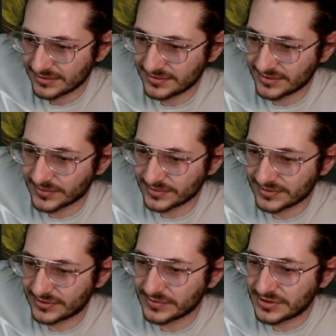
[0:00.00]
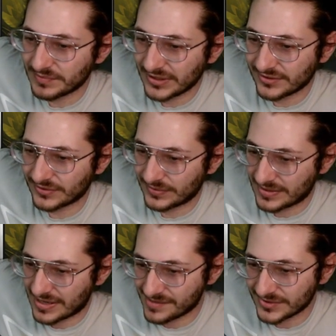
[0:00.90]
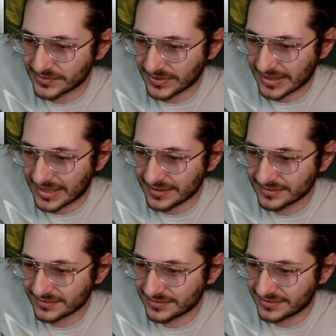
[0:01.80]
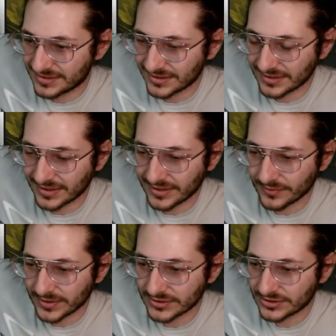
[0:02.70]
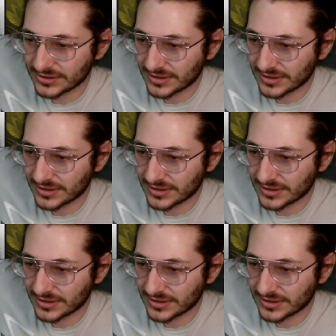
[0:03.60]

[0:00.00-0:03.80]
Don't demean your own hobbies with that silly language.